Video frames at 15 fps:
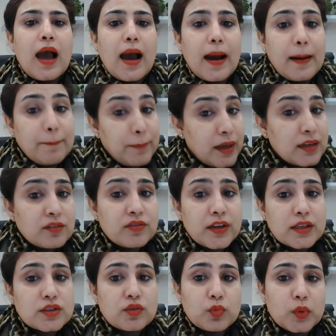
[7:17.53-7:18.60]
amend
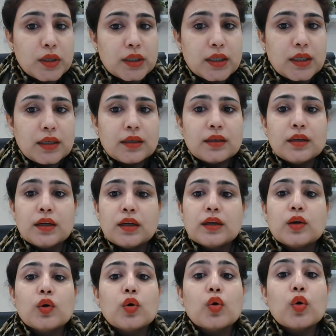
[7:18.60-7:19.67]
ways of working,
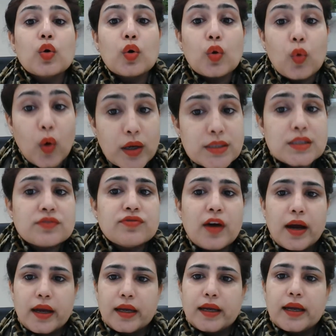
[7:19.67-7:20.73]

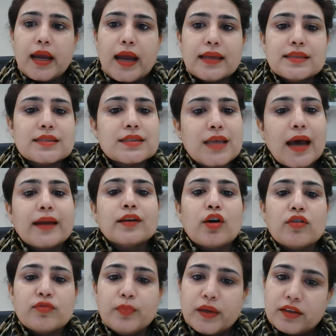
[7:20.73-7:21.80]
quantify and sign off
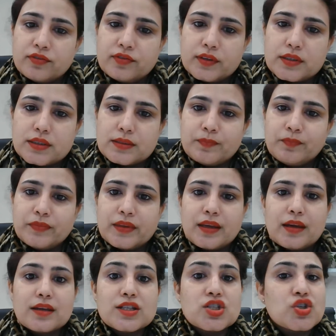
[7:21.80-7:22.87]
benefits,
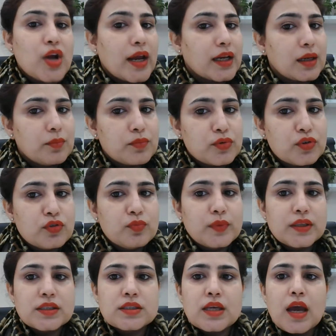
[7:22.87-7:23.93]
track
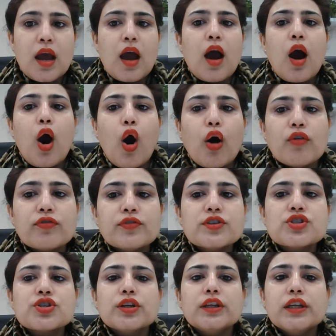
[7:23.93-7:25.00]
improvements,
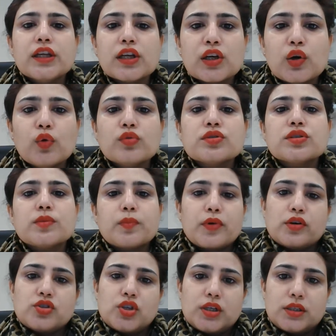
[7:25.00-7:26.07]
officially close the
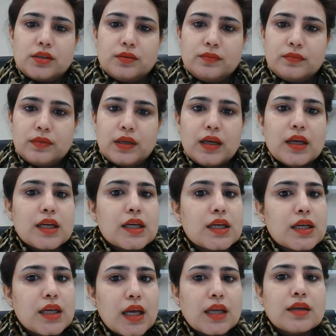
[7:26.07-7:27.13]
project,
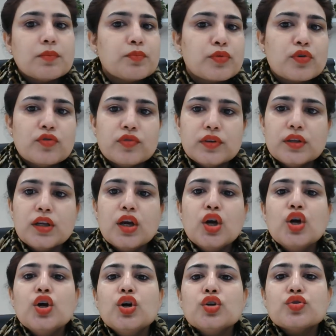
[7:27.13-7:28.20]
gain approval
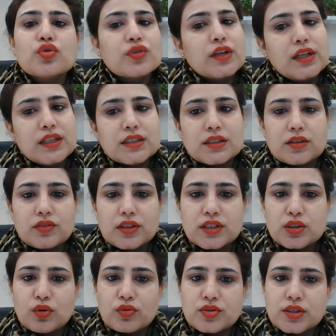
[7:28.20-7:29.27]
to release the
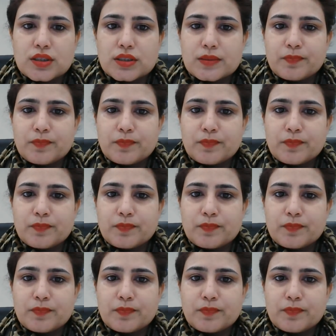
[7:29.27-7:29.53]
resources.